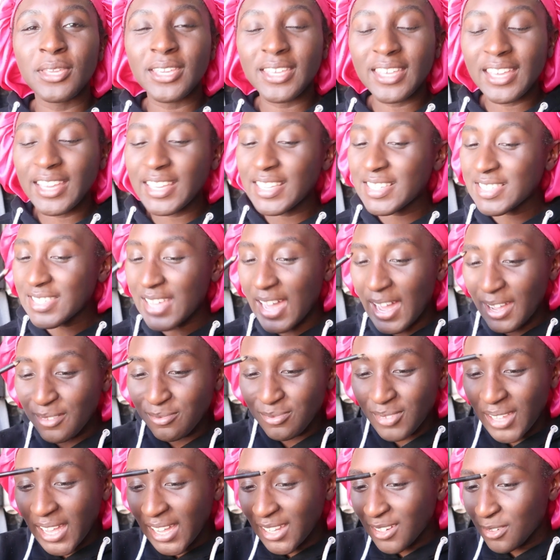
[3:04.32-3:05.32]
because
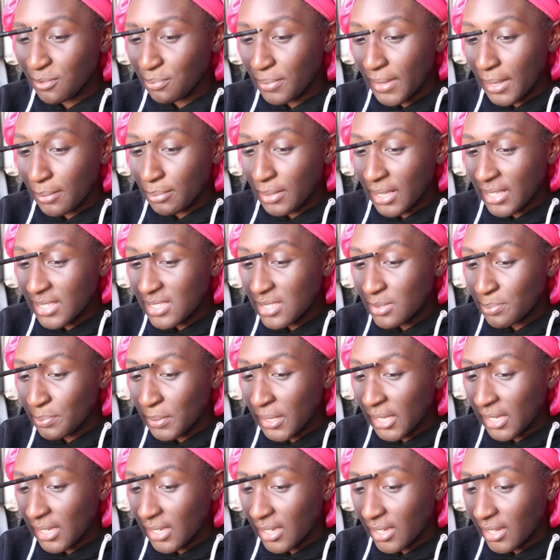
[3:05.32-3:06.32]
I'm not a public
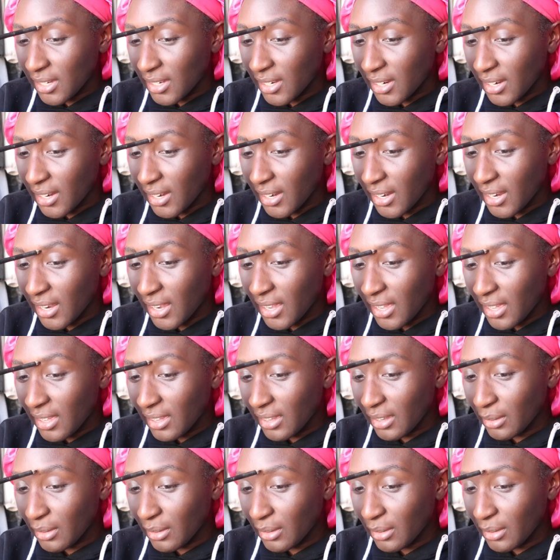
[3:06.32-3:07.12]
speaker.